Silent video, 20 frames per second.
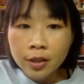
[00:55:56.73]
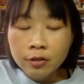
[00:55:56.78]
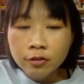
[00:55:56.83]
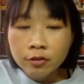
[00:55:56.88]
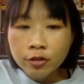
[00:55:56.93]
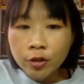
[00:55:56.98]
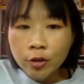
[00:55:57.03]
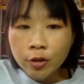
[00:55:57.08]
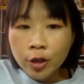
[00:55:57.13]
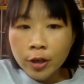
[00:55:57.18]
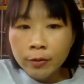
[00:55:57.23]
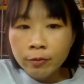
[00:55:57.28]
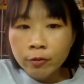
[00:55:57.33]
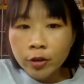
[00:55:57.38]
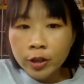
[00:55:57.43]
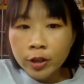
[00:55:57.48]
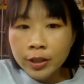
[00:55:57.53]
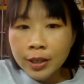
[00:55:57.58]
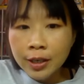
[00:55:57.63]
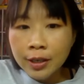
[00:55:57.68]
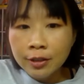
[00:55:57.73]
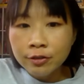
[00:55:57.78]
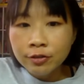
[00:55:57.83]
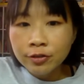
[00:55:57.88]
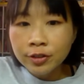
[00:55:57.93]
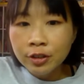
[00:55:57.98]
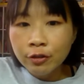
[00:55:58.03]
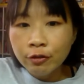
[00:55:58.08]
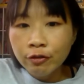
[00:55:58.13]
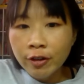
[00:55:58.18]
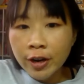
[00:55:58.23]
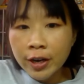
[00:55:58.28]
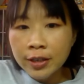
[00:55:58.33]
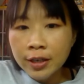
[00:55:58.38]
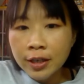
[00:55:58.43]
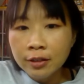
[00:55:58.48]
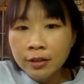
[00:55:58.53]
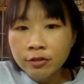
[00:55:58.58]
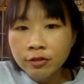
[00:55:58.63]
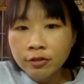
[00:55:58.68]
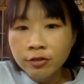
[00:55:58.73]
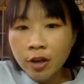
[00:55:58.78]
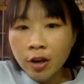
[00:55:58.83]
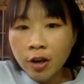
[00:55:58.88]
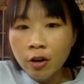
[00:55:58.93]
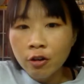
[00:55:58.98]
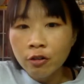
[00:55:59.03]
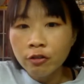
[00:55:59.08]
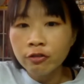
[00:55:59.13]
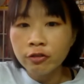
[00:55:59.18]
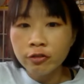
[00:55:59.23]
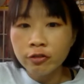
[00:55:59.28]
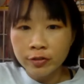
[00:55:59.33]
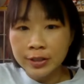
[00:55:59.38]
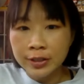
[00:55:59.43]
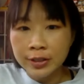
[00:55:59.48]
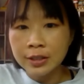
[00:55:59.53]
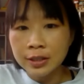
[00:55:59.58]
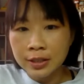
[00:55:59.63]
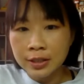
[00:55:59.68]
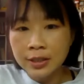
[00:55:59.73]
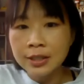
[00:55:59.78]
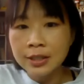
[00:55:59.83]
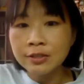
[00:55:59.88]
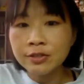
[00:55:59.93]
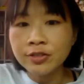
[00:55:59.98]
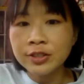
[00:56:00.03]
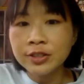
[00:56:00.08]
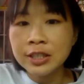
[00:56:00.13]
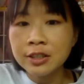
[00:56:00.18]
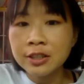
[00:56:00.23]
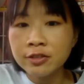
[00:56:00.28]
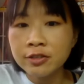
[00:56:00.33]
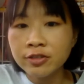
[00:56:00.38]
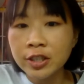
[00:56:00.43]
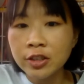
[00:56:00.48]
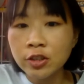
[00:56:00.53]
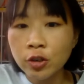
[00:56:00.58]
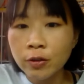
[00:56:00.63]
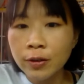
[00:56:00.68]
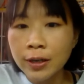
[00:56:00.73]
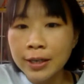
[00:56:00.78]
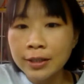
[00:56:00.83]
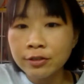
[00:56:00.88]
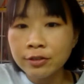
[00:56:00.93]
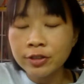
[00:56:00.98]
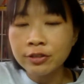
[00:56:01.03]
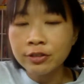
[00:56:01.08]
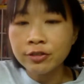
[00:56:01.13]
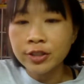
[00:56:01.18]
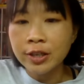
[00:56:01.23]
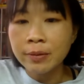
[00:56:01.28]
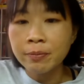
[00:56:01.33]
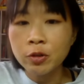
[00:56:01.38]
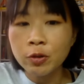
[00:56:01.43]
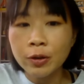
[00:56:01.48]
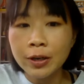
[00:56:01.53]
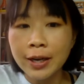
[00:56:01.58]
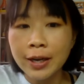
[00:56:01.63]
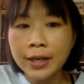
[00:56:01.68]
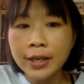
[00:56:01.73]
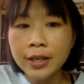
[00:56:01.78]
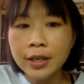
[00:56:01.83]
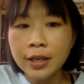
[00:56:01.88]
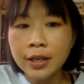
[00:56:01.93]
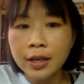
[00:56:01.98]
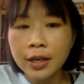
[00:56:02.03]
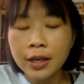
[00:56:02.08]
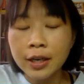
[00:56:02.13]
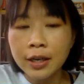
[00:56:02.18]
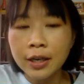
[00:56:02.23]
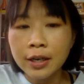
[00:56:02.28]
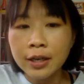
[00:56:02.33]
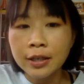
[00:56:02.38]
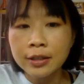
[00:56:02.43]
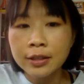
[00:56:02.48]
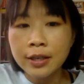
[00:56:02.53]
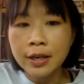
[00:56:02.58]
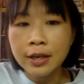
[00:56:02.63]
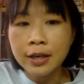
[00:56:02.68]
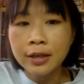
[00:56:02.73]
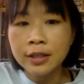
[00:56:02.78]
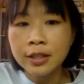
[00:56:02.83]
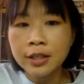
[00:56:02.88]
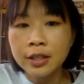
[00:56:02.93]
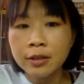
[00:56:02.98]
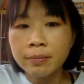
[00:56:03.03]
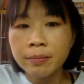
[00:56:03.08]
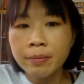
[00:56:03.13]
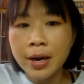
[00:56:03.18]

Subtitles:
So what does the finance of this decentralized system look like? Are there any